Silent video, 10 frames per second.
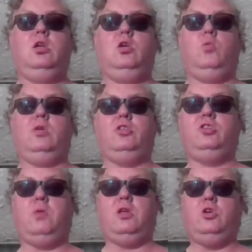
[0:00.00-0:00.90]
when I
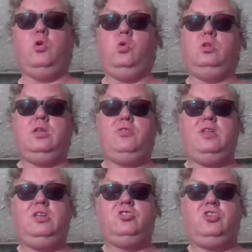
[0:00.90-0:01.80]
do it. And you hold it and
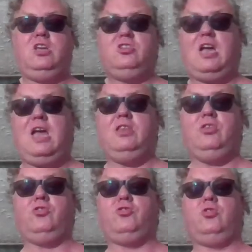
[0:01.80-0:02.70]
then you change
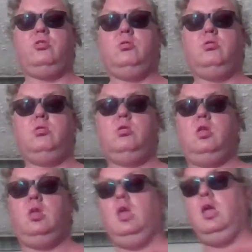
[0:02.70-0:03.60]
hands.
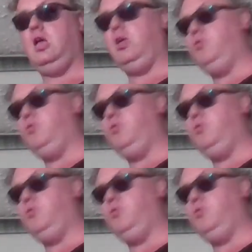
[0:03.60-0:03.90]
And